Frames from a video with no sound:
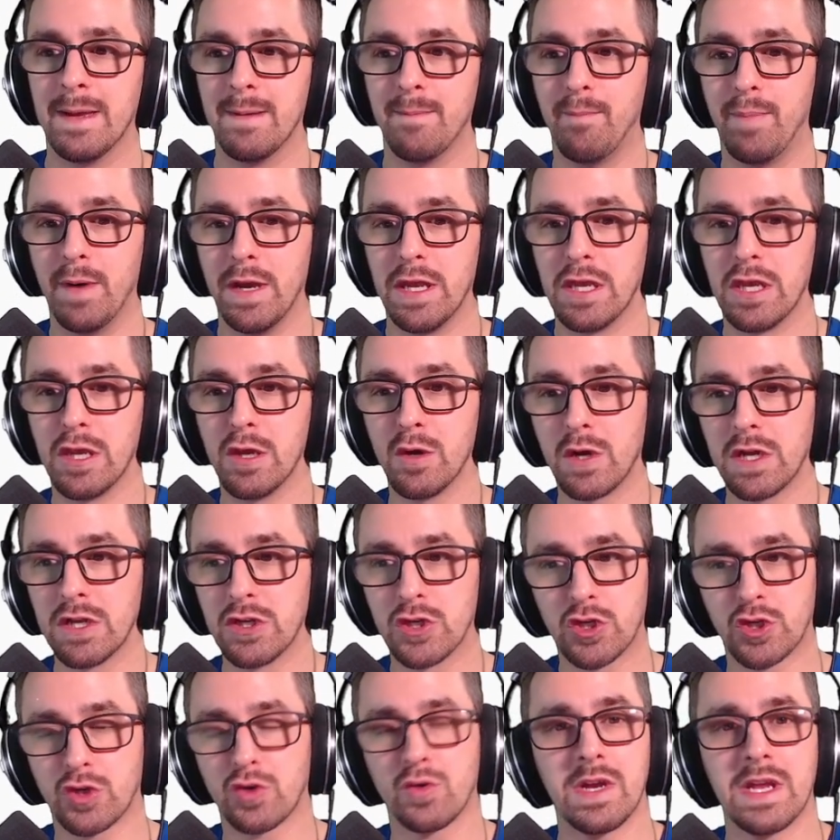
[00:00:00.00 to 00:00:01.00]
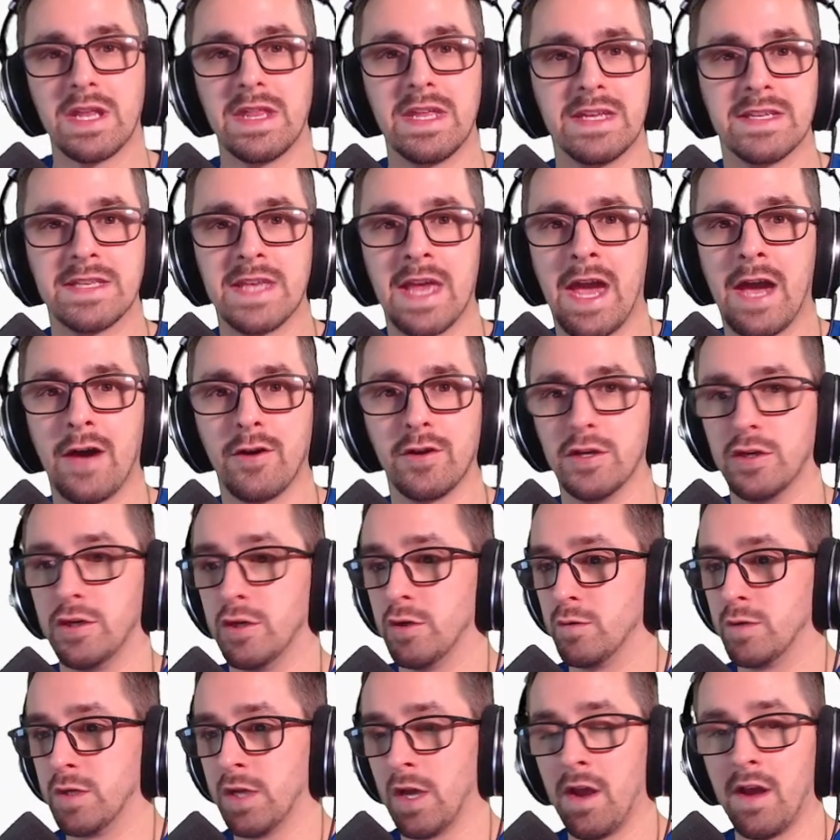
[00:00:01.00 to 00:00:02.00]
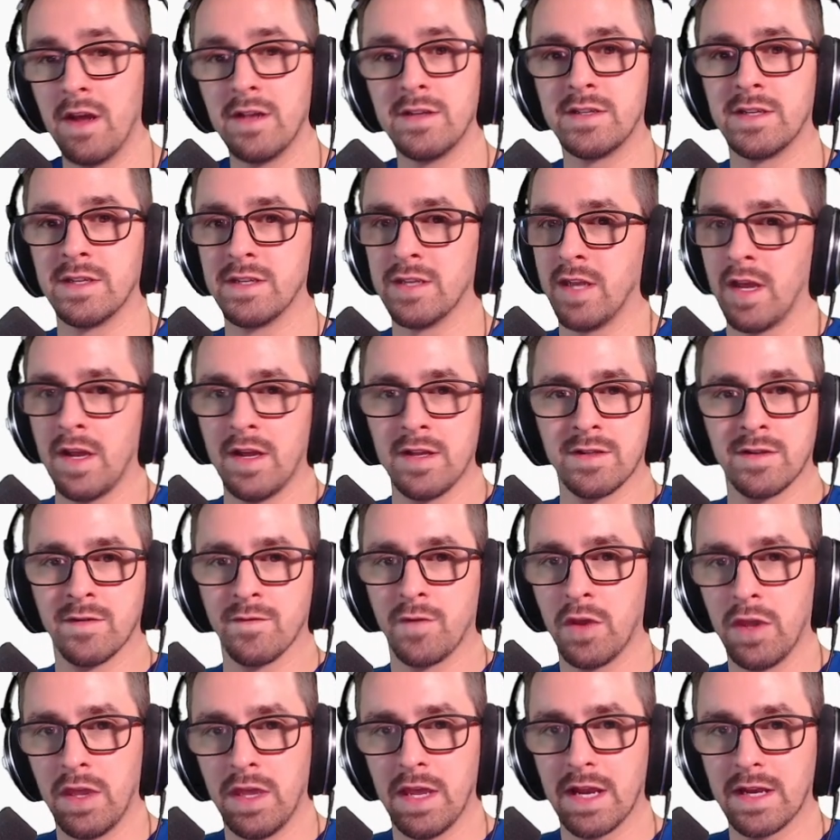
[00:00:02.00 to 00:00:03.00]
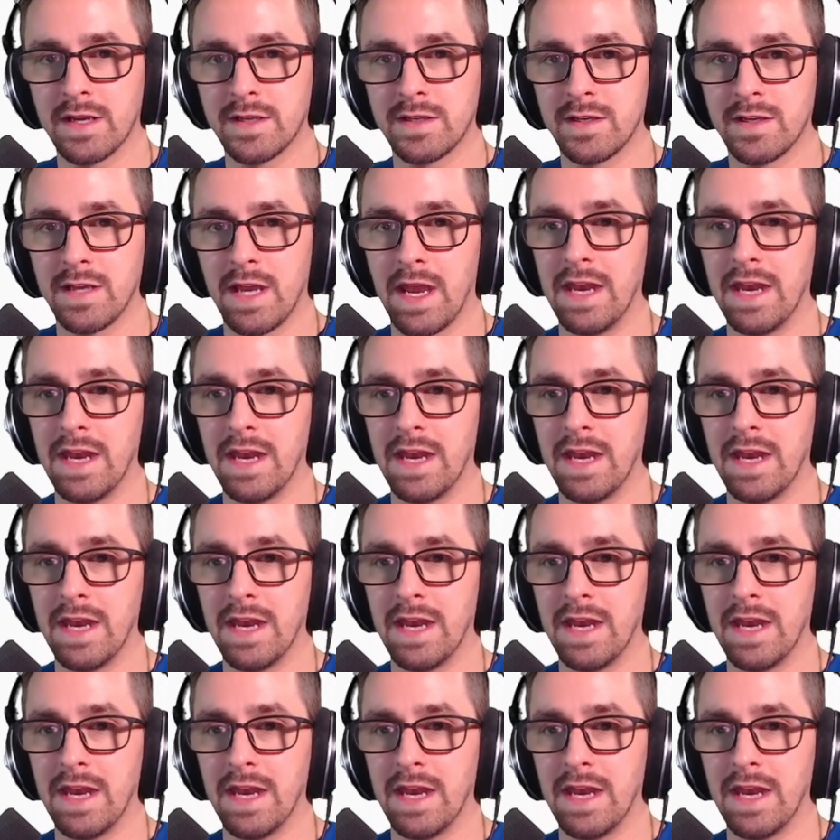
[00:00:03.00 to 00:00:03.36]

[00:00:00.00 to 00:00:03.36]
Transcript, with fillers: but you can string these out and do tons and tons of clicks,